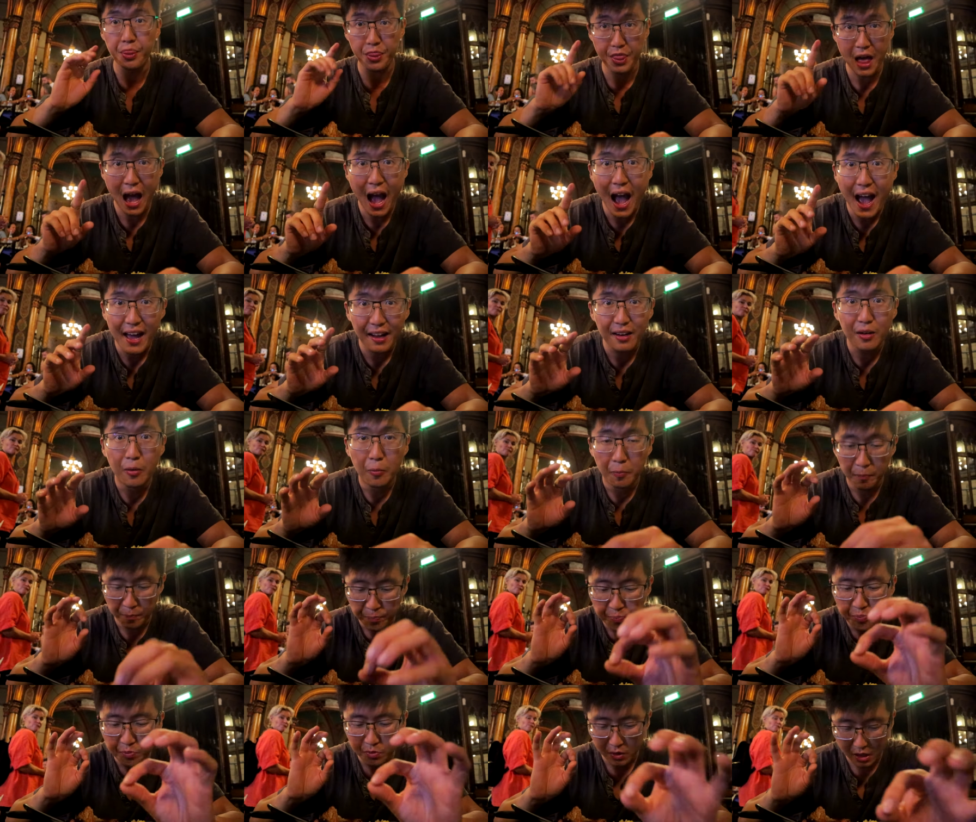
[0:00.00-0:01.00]

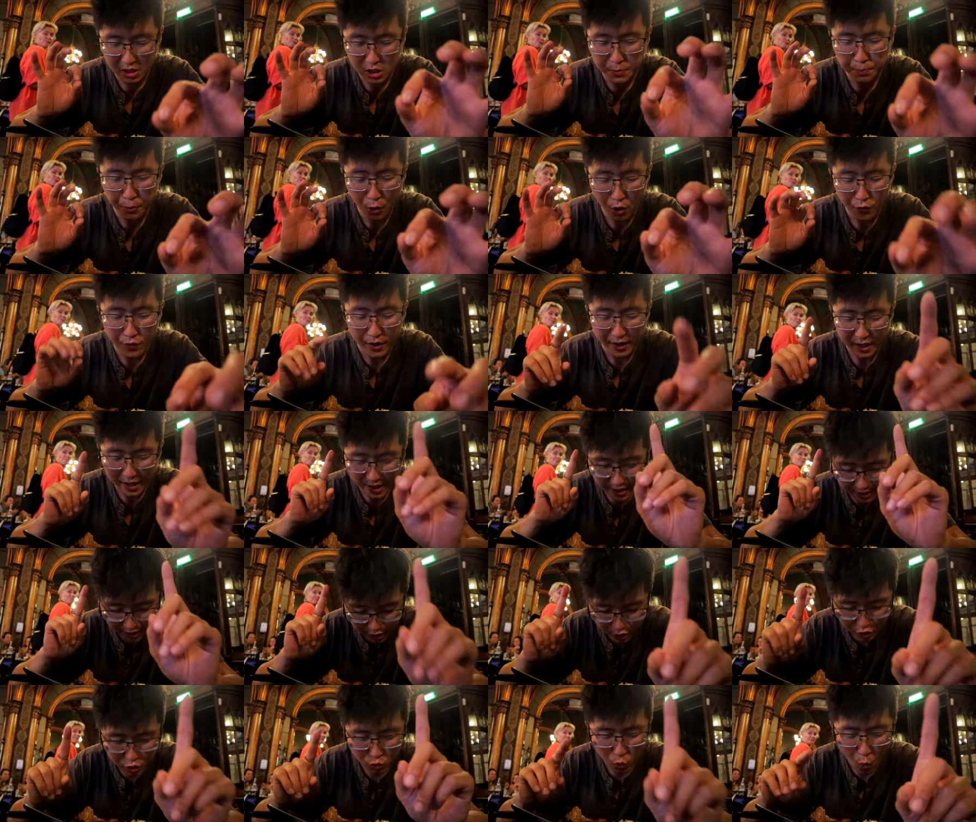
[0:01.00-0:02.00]
That is perfect, and
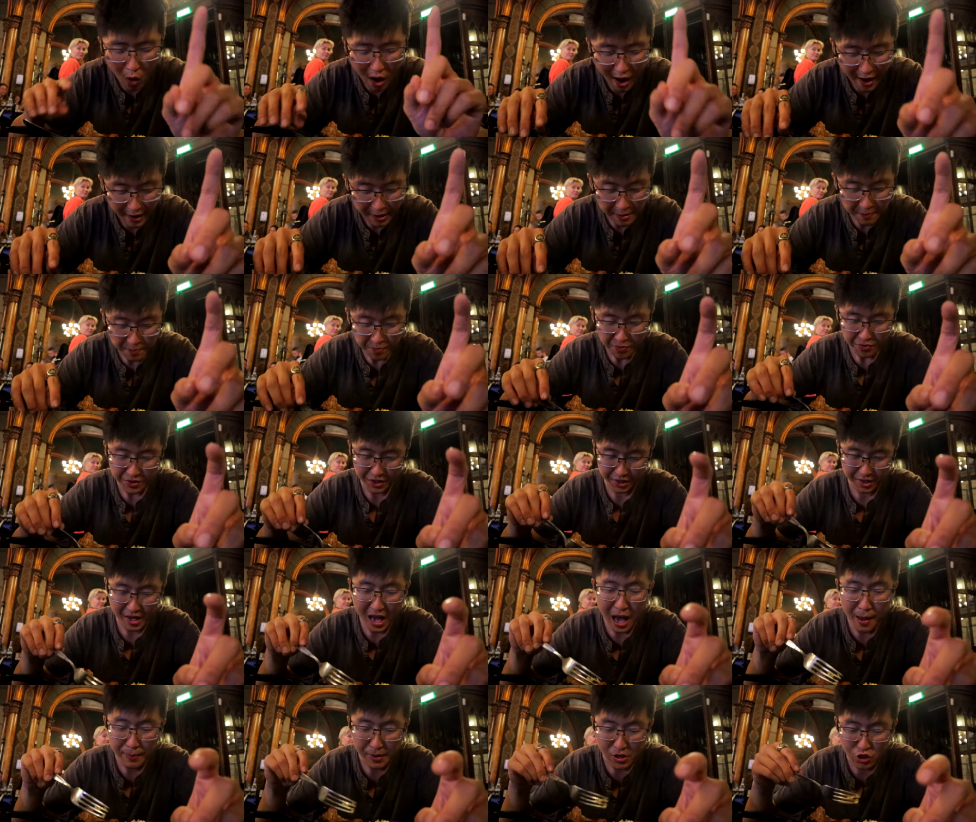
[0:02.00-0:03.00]
here's why. The
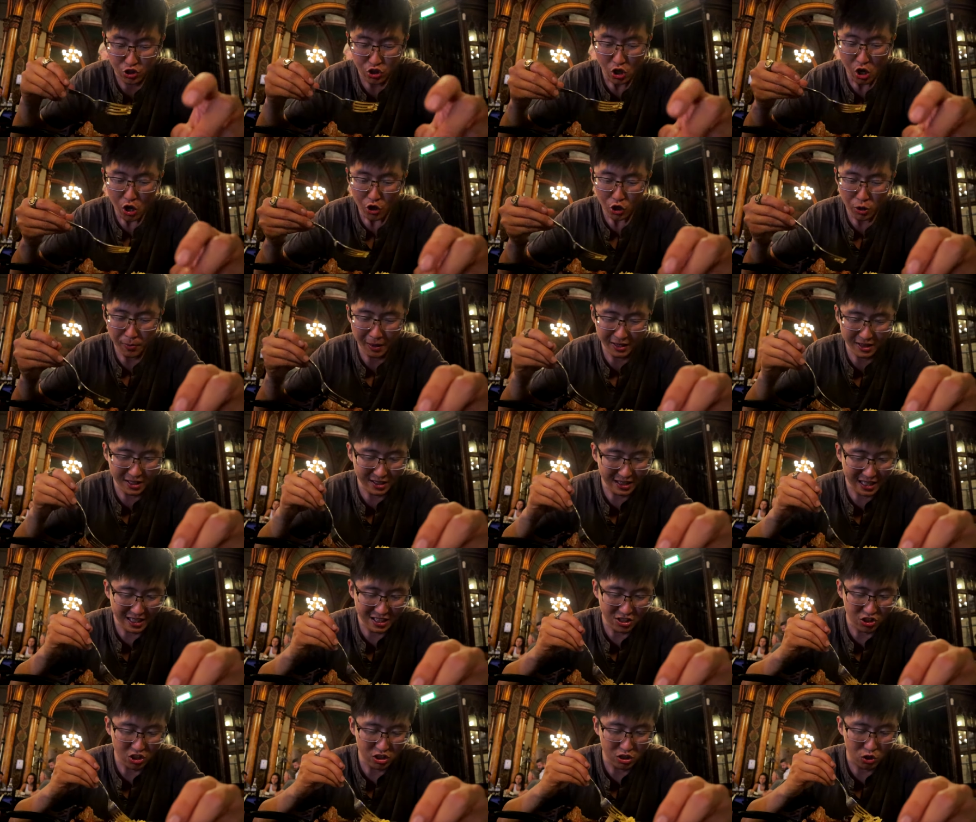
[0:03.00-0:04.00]
cabbage. You might think that
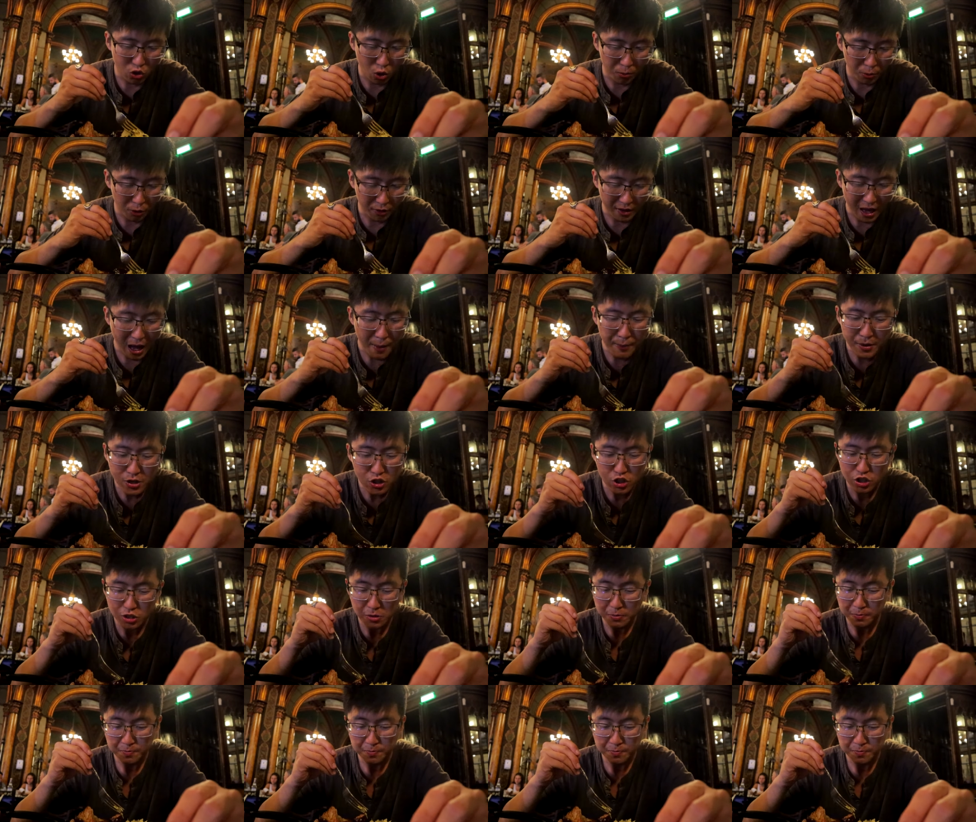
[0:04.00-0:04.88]
it's just normal cabbage.